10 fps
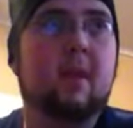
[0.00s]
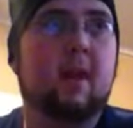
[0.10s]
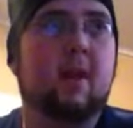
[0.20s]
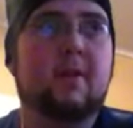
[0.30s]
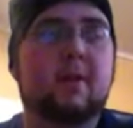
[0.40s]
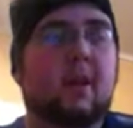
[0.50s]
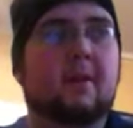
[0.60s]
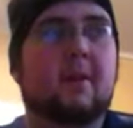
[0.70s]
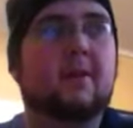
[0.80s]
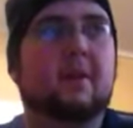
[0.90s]
And I said,
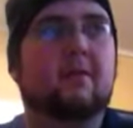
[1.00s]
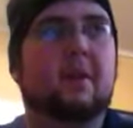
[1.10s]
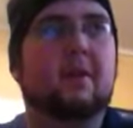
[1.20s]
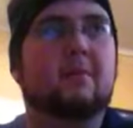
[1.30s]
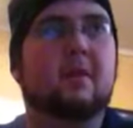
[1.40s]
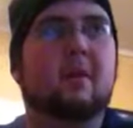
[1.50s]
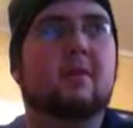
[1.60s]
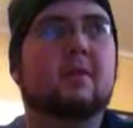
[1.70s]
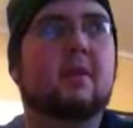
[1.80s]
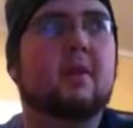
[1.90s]
I'm not selling for $80. The
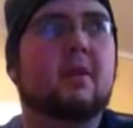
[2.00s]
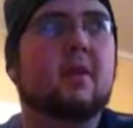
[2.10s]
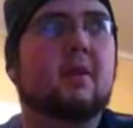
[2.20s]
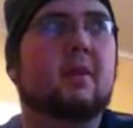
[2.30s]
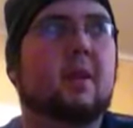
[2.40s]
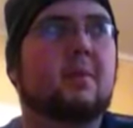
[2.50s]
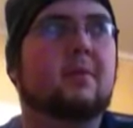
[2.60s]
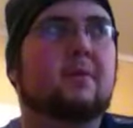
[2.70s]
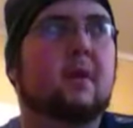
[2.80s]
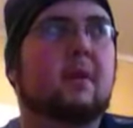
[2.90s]
game's
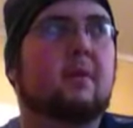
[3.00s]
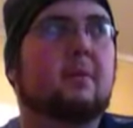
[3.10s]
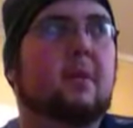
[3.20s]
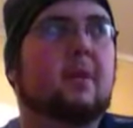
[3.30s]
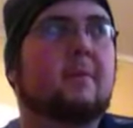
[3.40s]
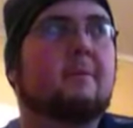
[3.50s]
too valuable to me.